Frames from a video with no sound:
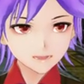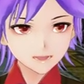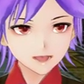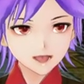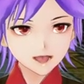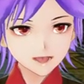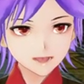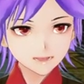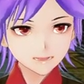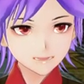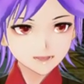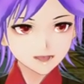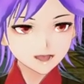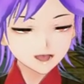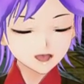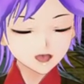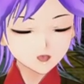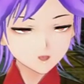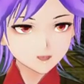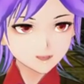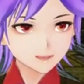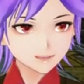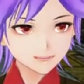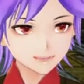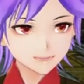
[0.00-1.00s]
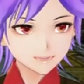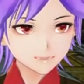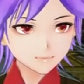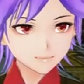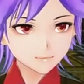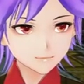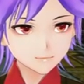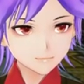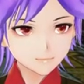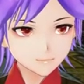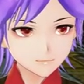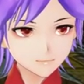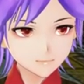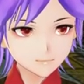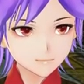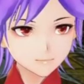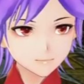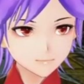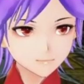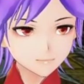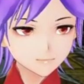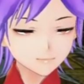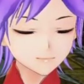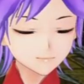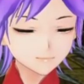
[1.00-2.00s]
as I'm aware,
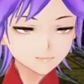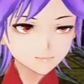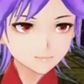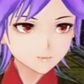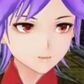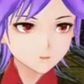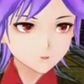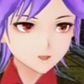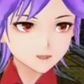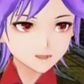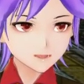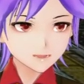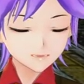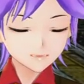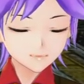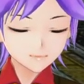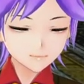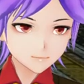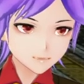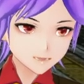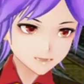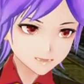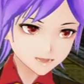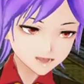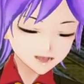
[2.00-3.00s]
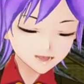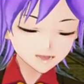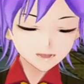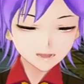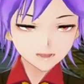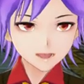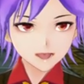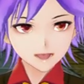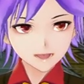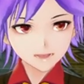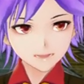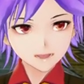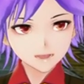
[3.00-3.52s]
or if, as I've heard.